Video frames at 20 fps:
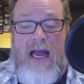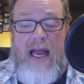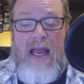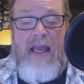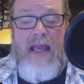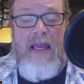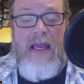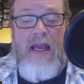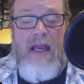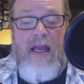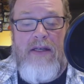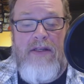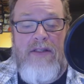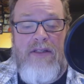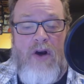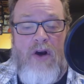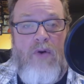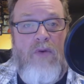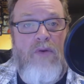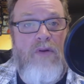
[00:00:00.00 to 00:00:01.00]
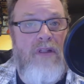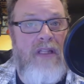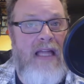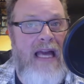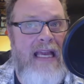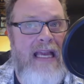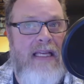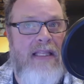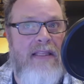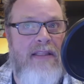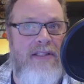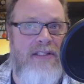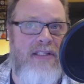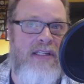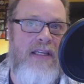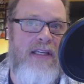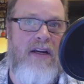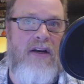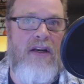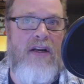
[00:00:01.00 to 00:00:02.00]
I don't like the
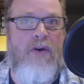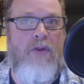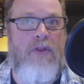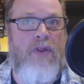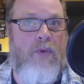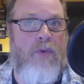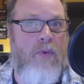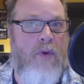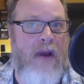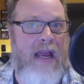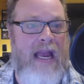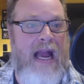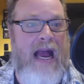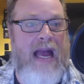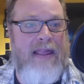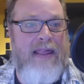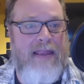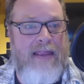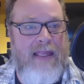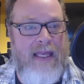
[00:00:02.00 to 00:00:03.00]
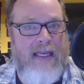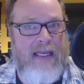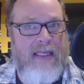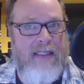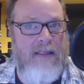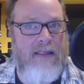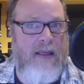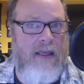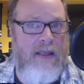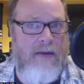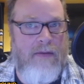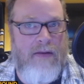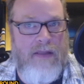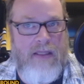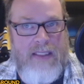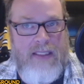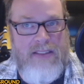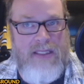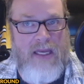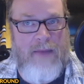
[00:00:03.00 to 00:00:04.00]
scenario the way I think it
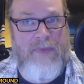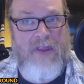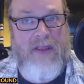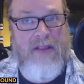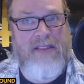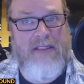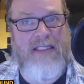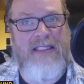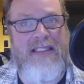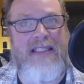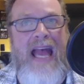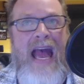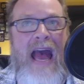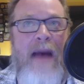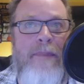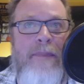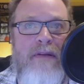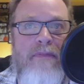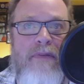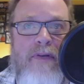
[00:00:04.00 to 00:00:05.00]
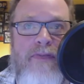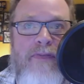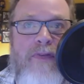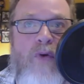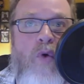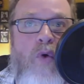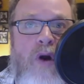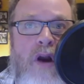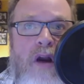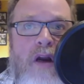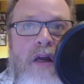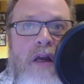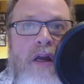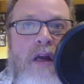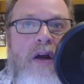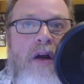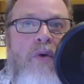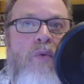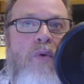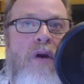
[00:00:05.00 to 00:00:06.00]
leads up. It's happened before
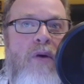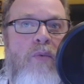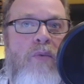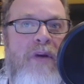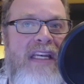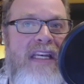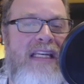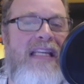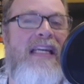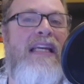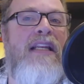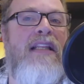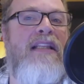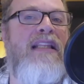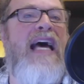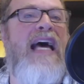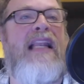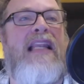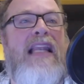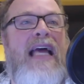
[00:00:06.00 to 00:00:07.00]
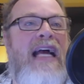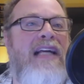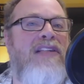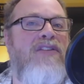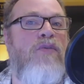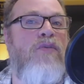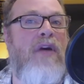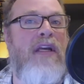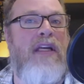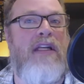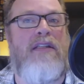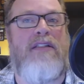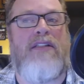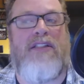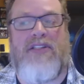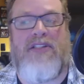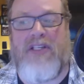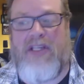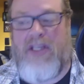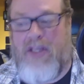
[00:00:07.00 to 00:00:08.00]
where we needed that last
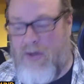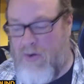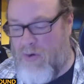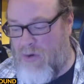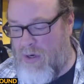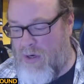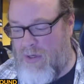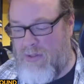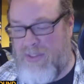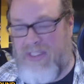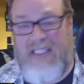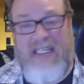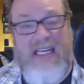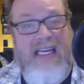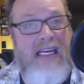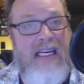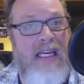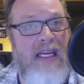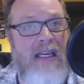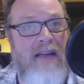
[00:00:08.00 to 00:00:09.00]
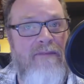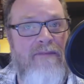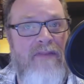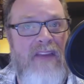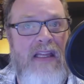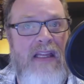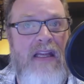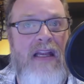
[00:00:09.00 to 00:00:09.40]
win to secure seeding.